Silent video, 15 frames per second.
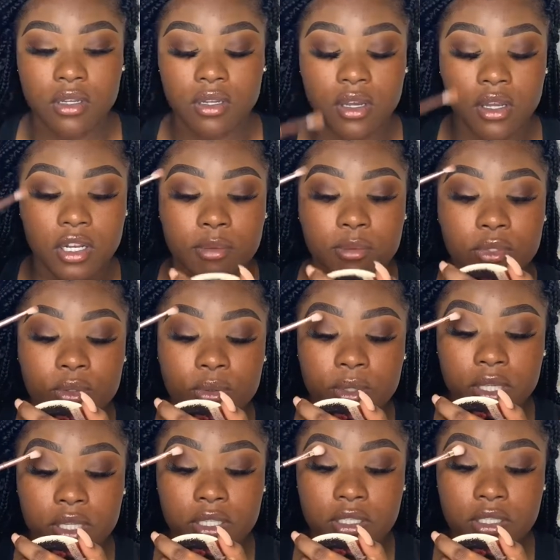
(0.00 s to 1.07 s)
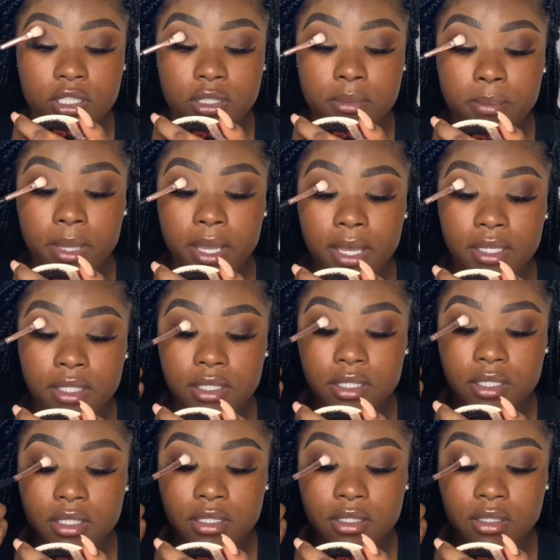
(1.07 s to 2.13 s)
All I'm doing is just patting
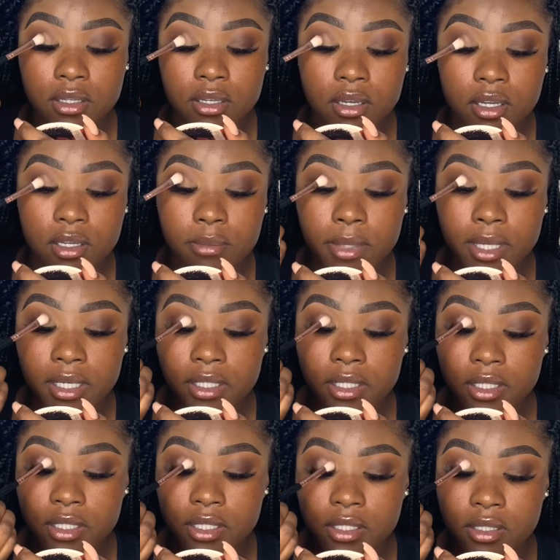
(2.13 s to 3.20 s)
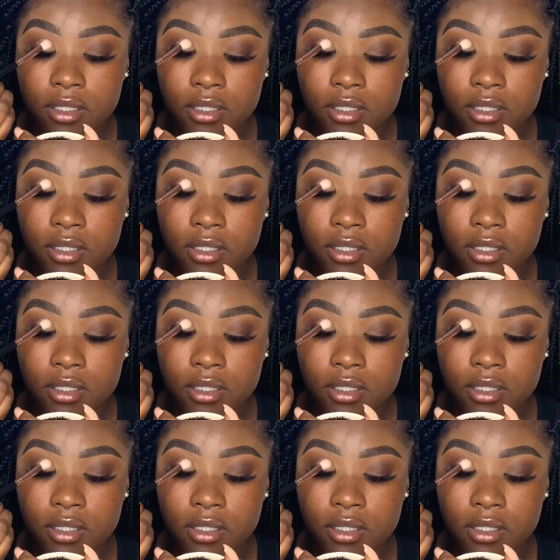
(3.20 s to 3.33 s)
this on my lid